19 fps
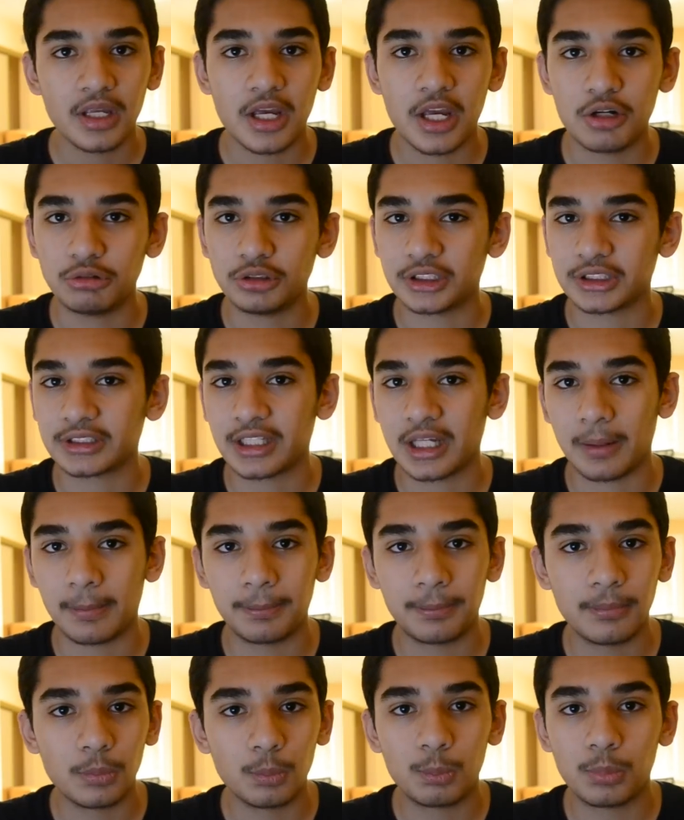It was just kept
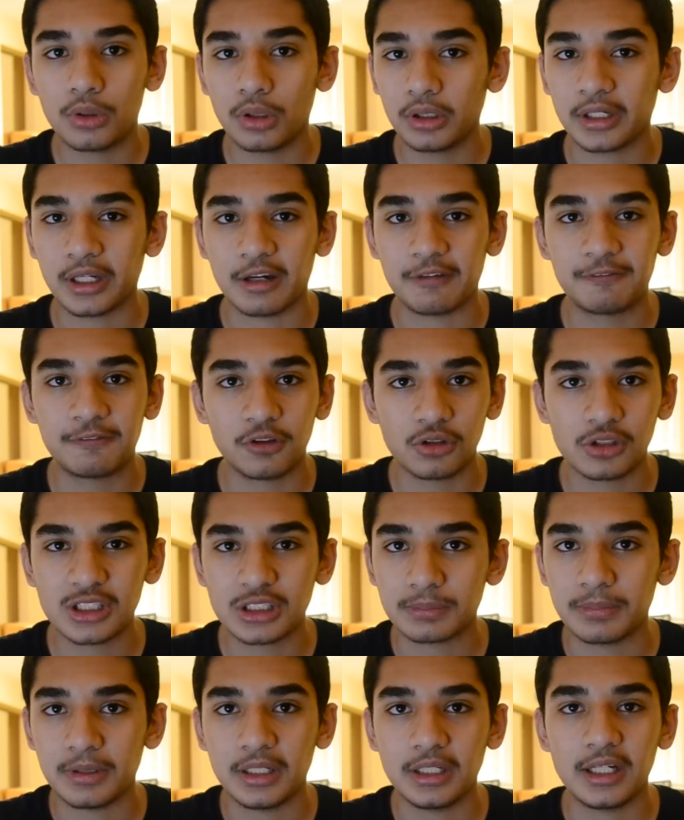pulling at full
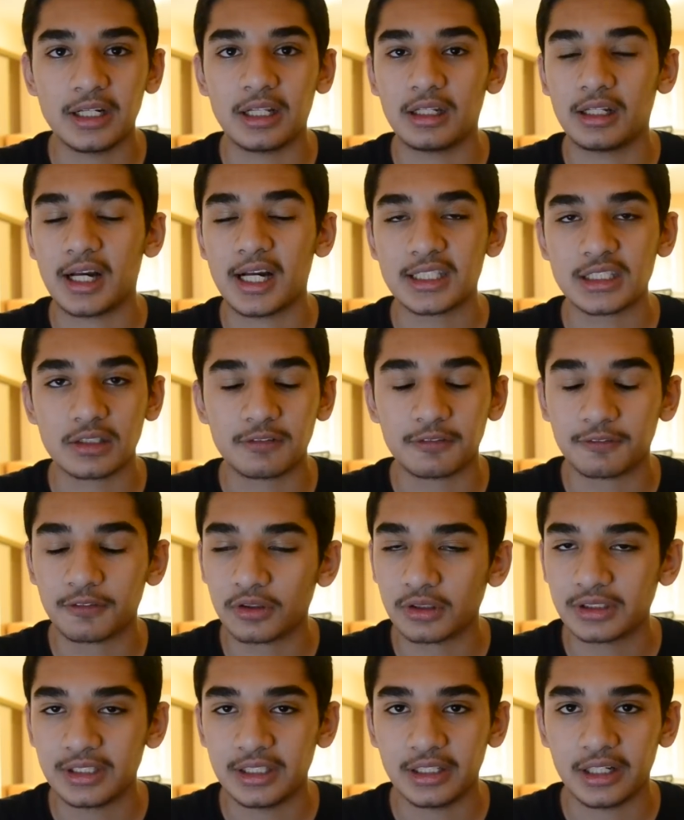speed, and it lasted for
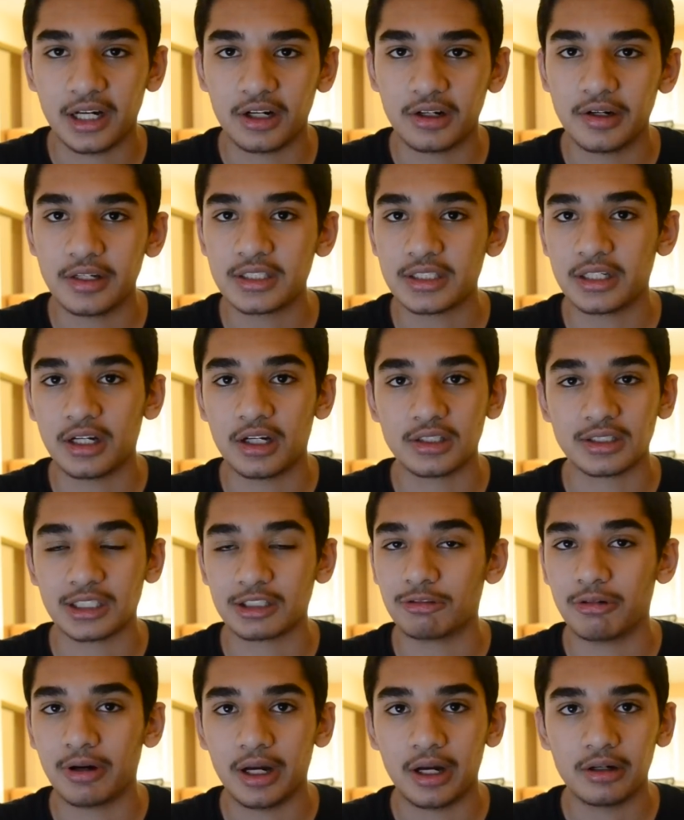fourteen hours, and I was
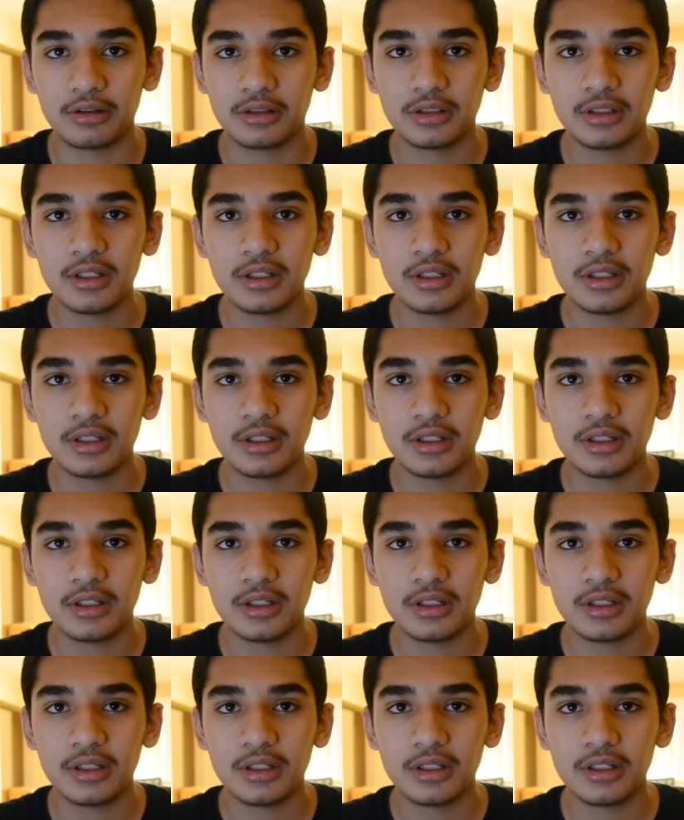like, wow.